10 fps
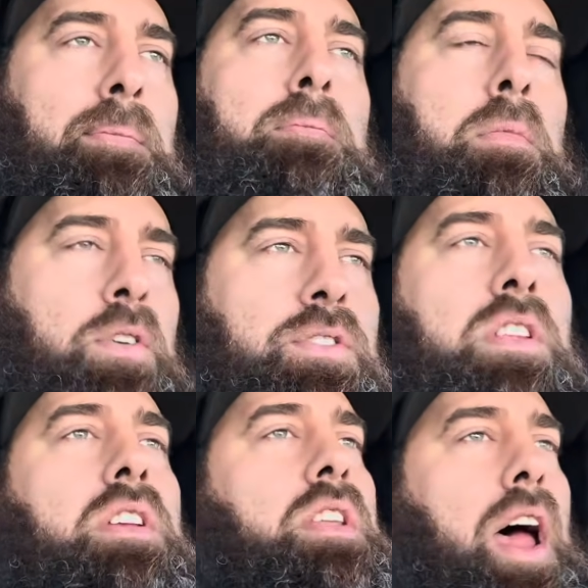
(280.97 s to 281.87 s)
most
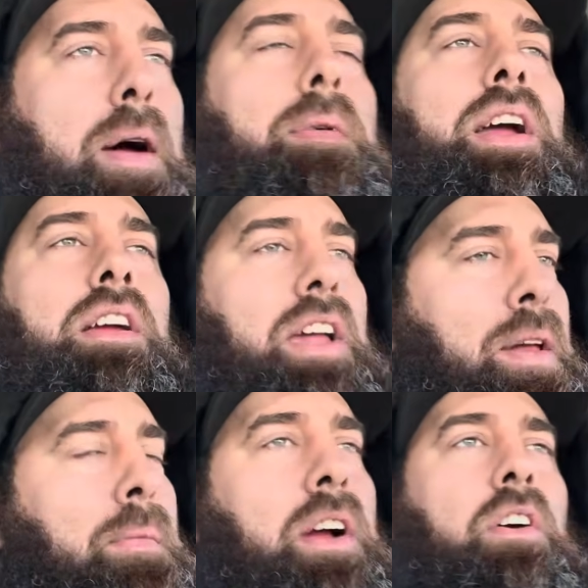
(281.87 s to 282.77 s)
of the time I can
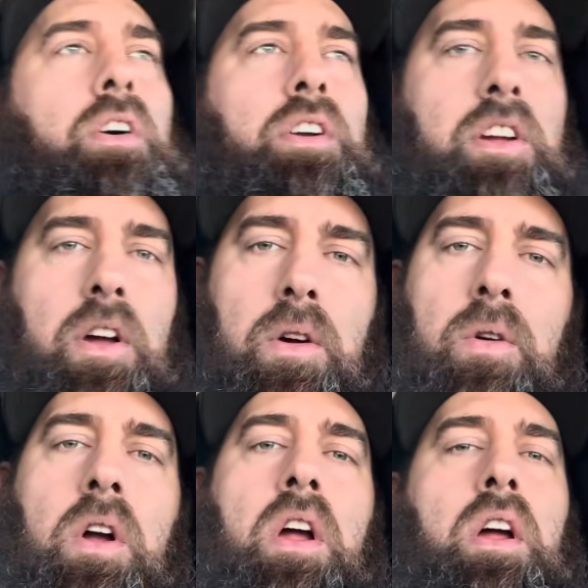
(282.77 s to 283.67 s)
get my car to go
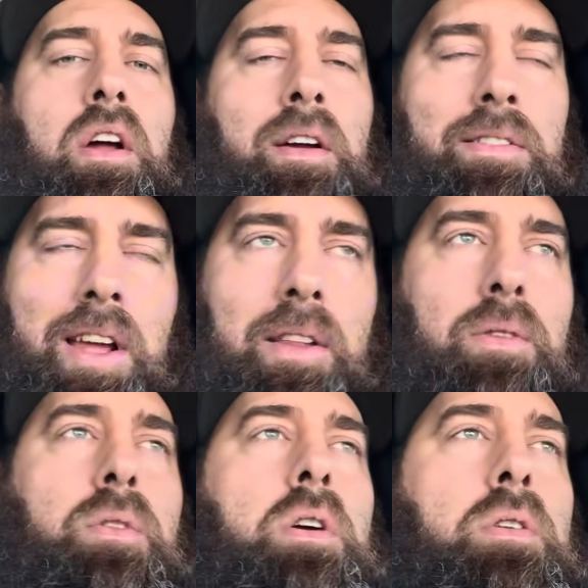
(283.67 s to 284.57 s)
down
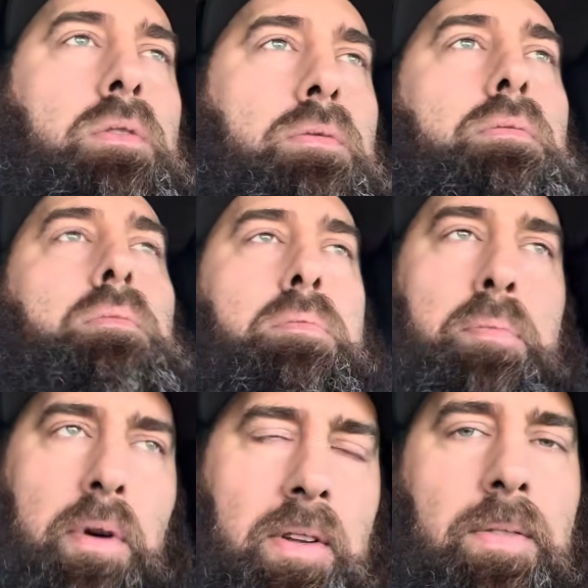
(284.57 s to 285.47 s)
the road
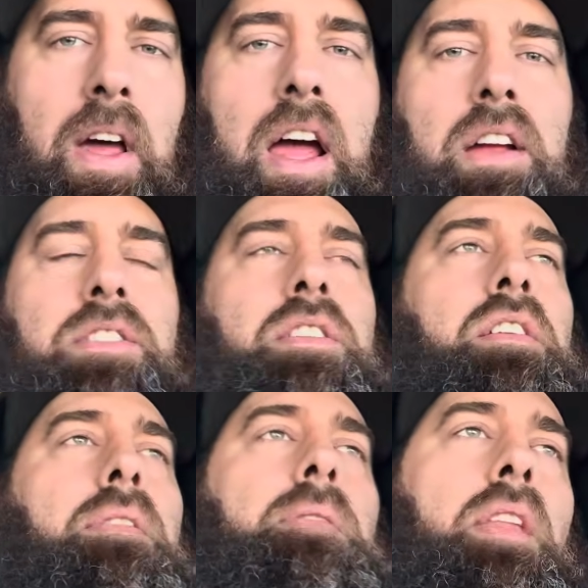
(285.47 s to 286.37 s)
pretty fast.
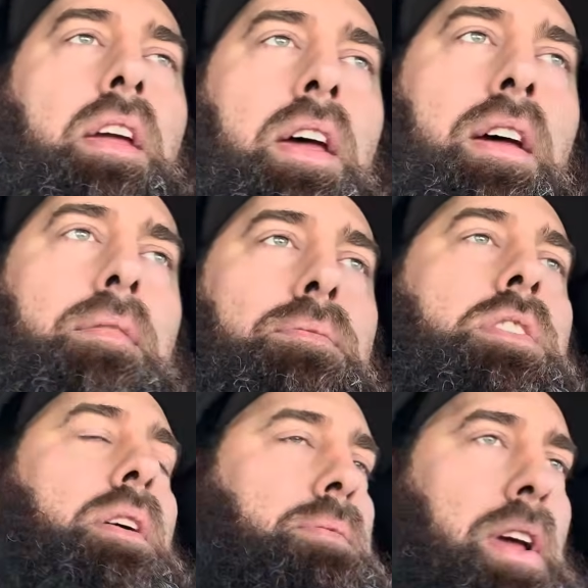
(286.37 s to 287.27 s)

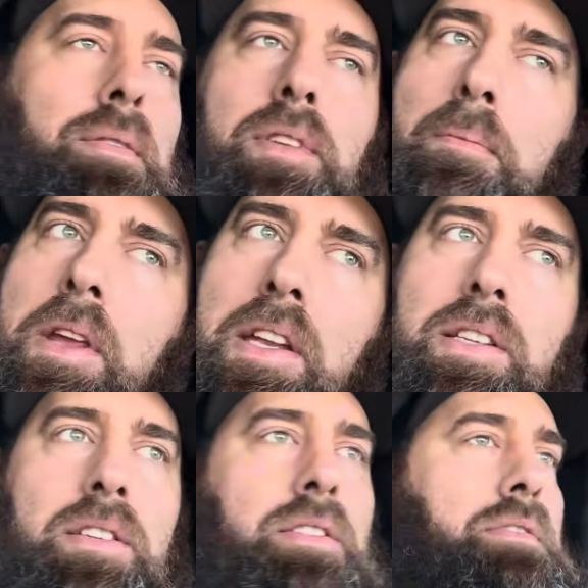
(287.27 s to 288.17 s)
Sometimes I
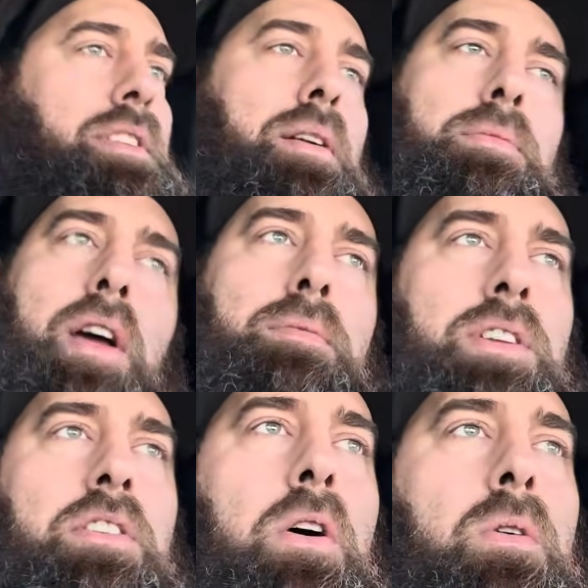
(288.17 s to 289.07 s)
miss, sometimes
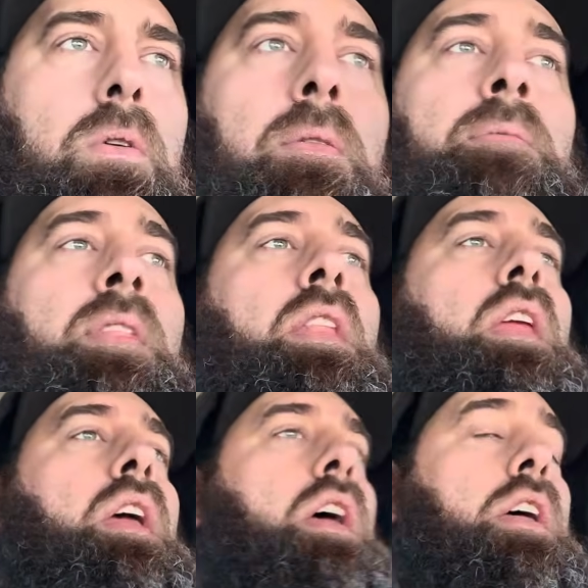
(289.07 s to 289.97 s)
I don't.
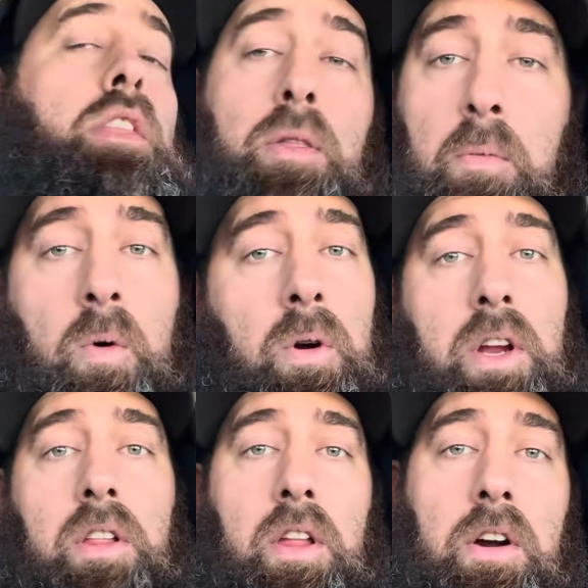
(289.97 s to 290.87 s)
The more
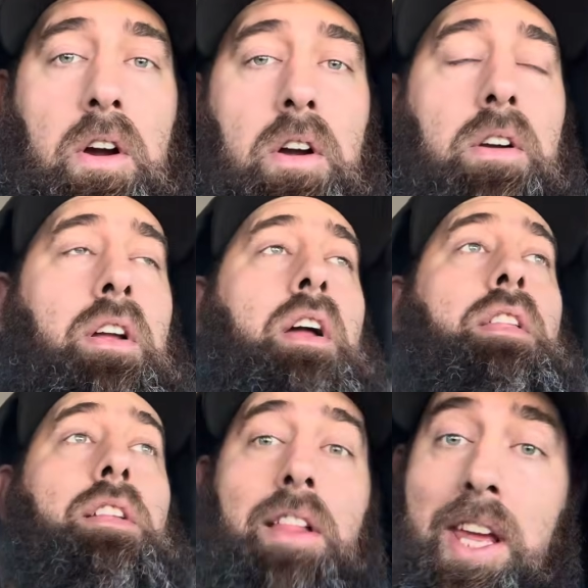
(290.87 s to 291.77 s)
you learn,
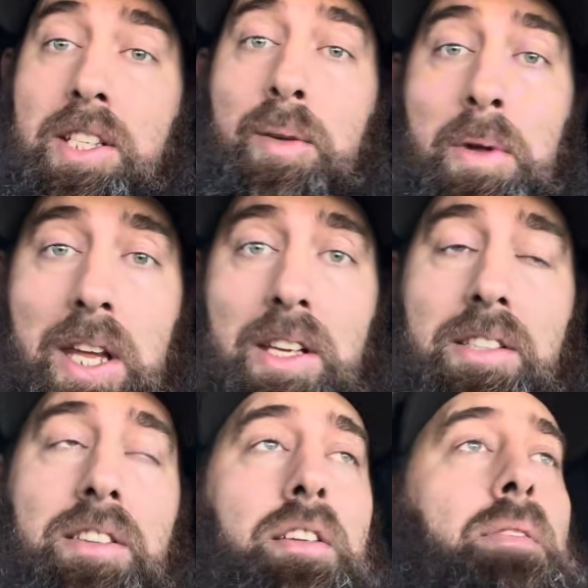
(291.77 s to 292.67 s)
the less you
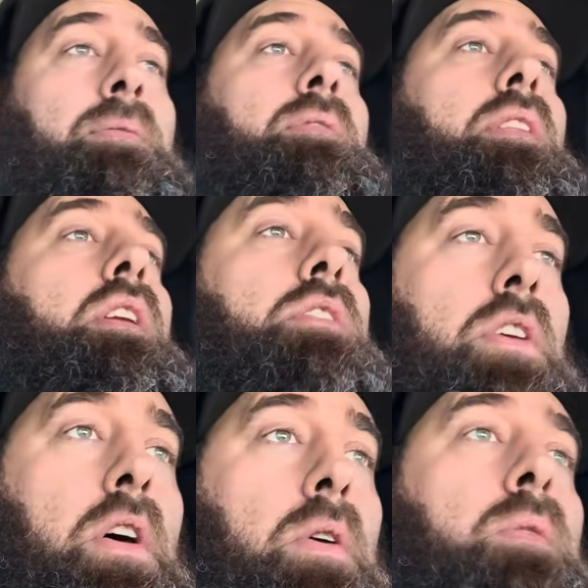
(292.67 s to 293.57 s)
miss.
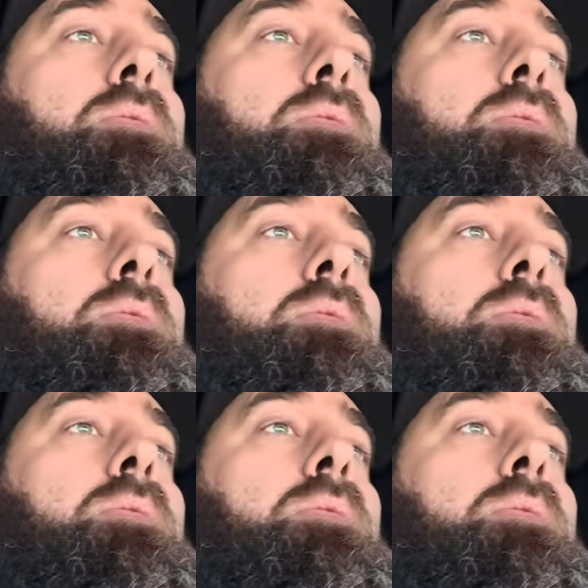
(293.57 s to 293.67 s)
So,